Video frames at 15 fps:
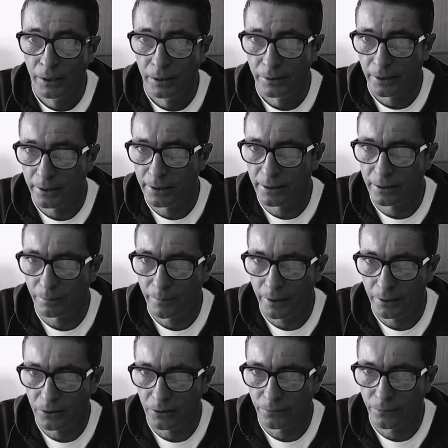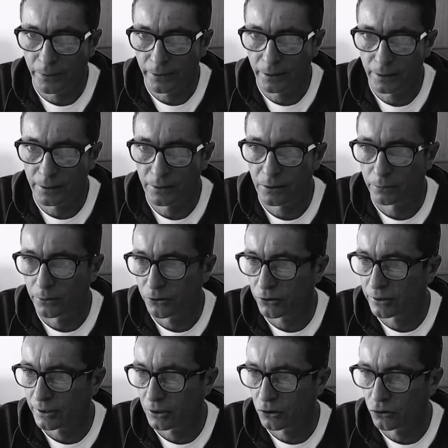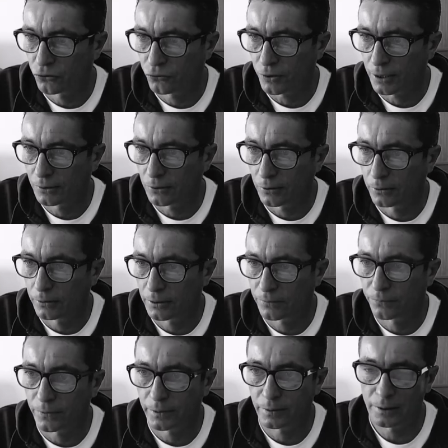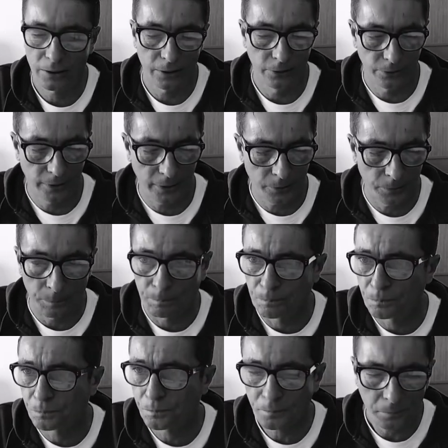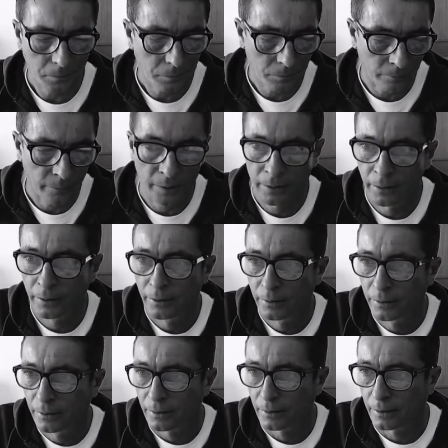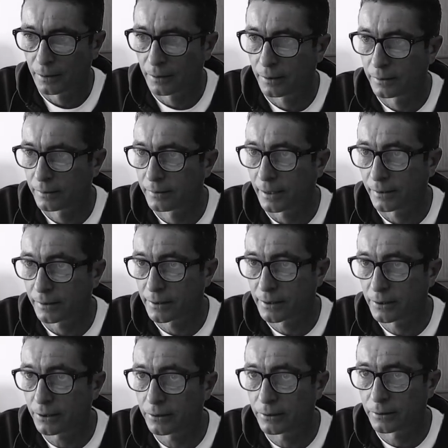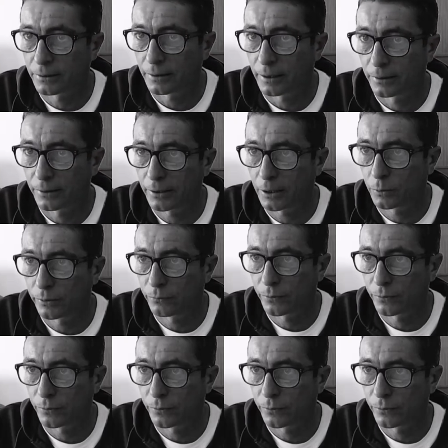This is the master files, so I just extract all the files here now. And that is done. And now if